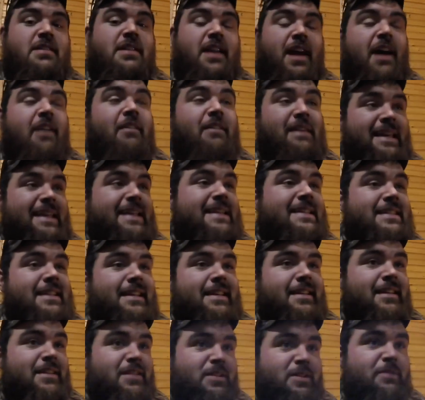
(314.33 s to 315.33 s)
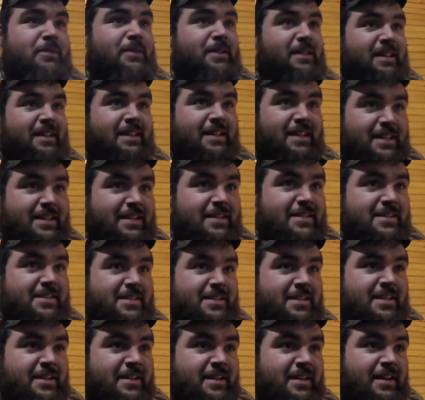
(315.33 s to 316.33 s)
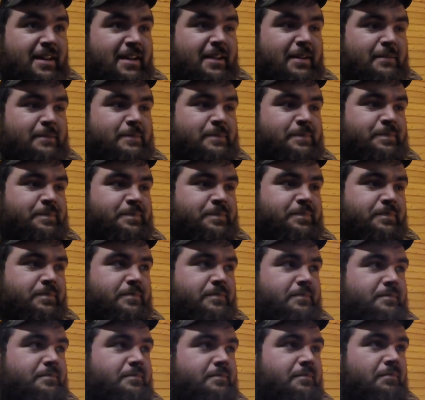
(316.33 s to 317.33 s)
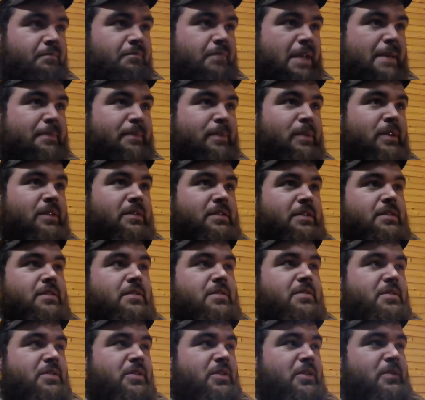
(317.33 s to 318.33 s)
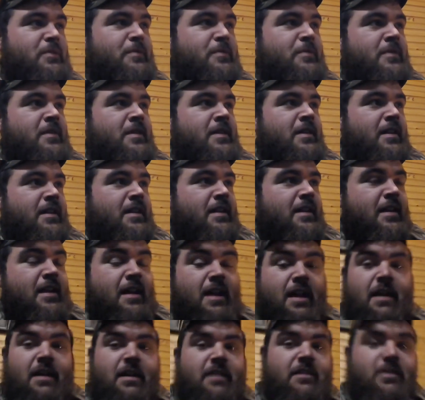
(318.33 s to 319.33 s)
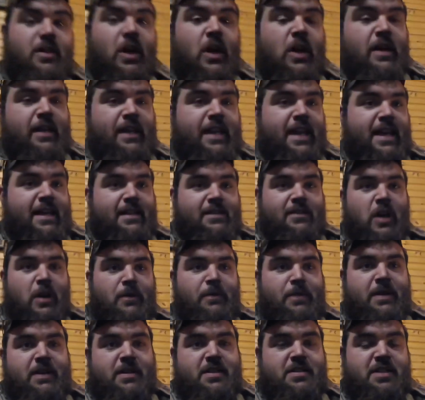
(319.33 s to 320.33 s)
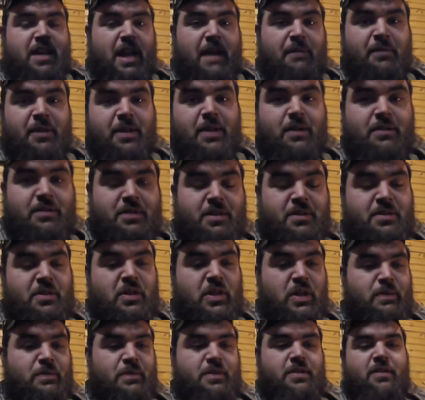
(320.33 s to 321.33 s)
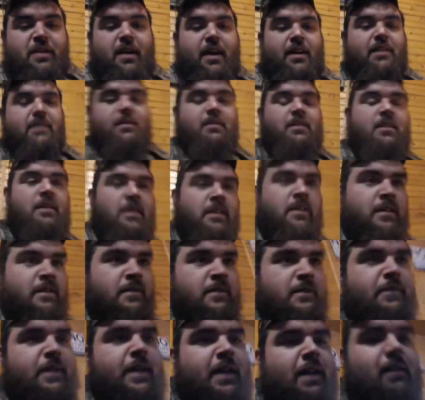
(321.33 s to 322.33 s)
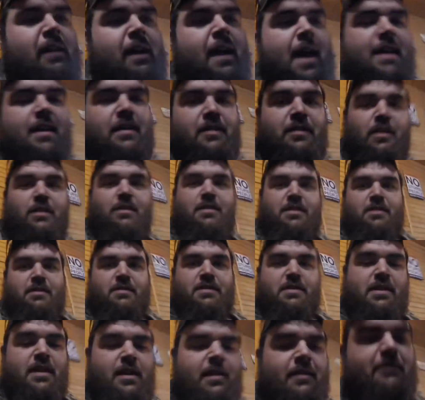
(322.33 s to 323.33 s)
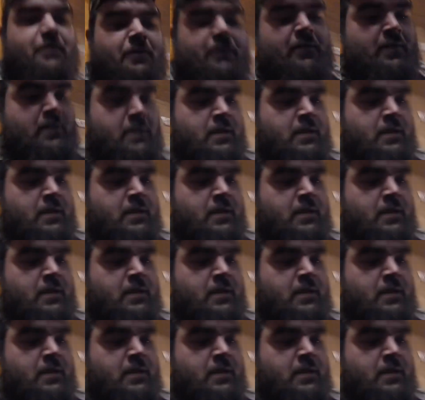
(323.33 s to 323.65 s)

how easy this really is. People on YouTube, don't be ashamed to go on YouTube and try to figure out how to do this yourself,